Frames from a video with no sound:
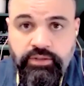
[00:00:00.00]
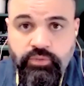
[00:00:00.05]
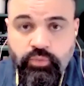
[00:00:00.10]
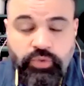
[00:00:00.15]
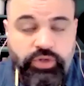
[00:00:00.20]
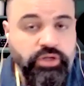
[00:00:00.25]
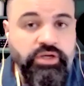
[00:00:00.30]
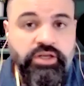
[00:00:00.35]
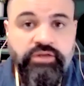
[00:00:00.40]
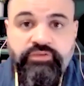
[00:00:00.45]

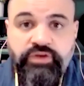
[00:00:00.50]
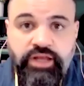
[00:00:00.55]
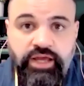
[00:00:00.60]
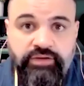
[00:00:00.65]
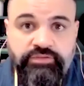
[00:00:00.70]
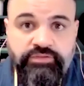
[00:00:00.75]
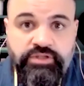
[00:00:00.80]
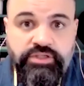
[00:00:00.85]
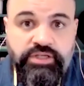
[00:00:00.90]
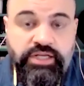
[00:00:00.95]
we don't even
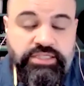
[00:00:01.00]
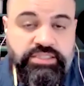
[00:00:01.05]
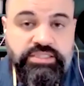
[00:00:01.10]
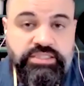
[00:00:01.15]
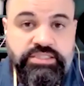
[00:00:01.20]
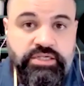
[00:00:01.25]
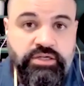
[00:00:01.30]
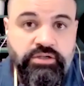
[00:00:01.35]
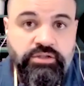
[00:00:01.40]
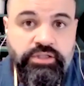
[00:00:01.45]
have to
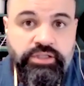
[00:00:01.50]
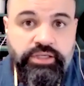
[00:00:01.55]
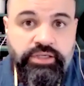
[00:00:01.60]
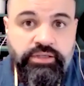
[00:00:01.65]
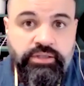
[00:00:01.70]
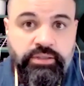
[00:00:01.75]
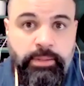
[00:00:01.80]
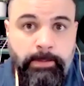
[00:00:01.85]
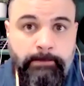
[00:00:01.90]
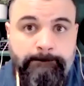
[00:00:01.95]

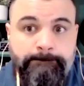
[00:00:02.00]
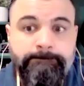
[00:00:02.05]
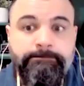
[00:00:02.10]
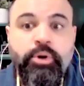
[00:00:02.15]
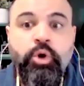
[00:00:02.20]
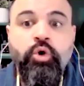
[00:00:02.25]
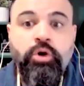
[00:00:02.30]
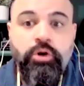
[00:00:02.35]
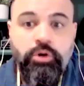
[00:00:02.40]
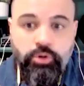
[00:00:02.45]
necessarily
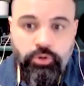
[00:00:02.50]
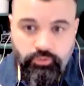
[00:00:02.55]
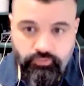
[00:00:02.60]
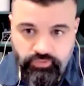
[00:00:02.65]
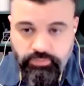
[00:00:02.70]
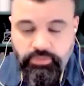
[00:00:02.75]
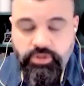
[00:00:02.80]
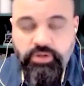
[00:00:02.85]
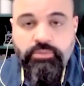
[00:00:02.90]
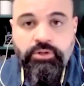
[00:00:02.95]
borrow
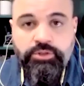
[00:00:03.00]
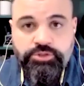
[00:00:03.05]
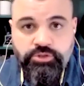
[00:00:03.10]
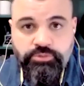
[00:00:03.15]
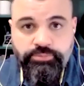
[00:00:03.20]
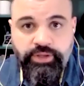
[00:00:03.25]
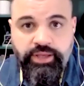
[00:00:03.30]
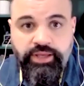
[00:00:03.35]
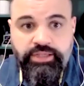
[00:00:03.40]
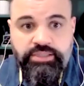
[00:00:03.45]
from commercial
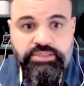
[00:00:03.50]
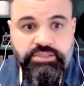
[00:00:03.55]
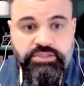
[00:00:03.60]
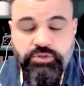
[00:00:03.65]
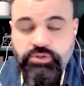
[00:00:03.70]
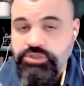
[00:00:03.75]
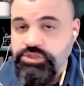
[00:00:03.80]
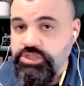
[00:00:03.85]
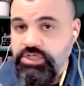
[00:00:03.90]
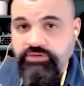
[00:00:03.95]
banks
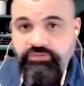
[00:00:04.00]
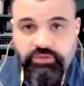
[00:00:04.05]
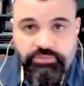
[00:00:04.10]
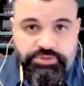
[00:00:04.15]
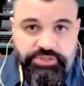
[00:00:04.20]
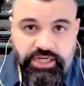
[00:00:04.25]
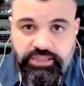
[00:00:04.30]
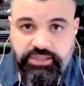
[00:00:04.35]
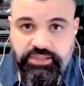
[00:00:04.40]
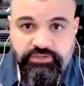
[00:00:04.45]
to achieve
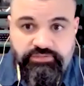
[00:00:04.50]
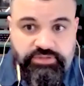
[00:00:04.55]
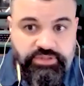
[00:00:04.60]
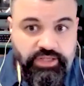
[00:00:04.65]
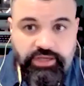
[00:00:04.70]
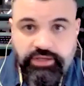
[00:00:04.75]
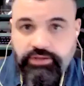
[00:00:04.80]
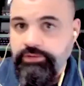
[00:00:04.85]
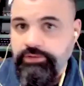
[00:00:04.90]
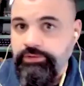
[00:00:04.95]
objectives
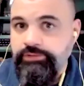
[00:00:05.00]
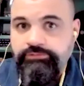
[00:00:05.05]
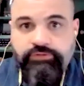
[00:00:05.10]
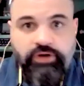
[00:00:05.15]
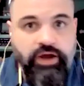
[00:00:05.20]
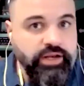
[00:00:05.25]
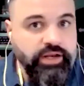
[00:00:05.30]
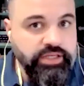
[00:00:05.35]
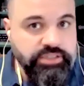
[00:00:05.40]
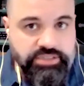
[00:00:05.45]
like
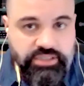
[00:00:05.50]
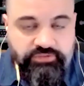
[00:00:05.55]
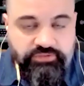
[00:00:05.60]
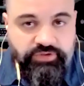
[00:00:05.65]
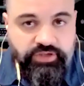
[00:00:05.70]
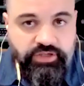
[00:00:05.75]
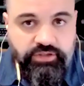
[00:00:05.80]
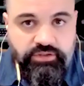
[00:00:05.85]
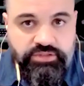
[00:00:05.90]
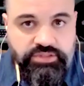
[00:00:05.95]
financing
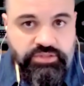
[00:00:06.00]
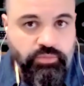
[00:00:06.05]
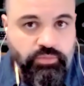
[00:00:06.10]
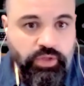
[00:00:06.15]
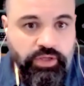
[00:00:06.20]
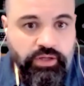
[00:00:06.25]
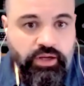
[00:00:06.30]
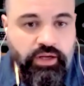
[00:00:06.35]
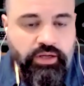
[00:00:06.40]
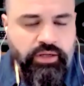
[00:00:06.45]
vehicles and
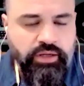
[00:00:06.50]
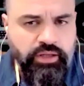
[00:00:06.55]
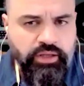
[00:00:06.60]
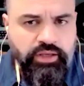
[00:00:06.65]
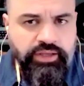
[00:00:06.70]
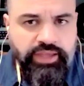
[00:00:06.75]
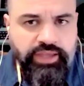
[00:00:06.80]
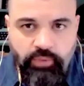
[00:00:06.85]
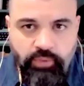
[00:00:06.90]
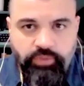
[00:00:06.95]
whatnot.
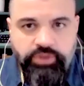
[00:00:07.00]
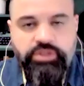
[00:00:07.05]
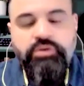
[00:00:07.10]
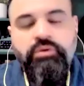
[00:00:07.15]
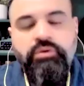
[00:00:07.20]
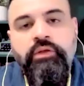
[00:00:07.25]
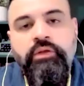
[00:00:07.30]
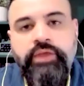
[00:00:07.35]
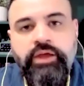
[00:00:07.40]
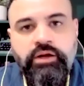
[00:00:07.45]
Can't we
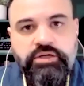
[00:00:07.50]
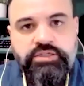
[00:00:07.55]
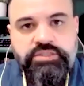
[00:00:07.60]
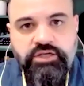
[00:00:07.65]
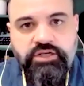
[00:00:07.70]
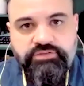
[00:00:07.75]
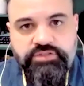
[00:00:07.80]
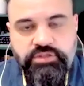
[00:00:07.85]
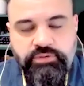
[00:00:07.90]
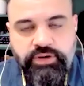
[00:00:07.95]
do all that
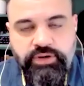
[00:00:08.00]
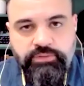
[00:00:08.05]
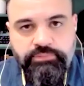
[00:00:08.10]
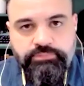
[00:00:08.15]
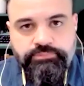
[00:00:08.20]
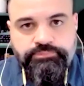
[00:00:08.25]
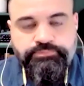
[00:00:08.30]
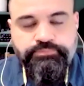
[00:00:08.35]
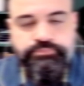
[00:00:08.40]
ourselves, Taran?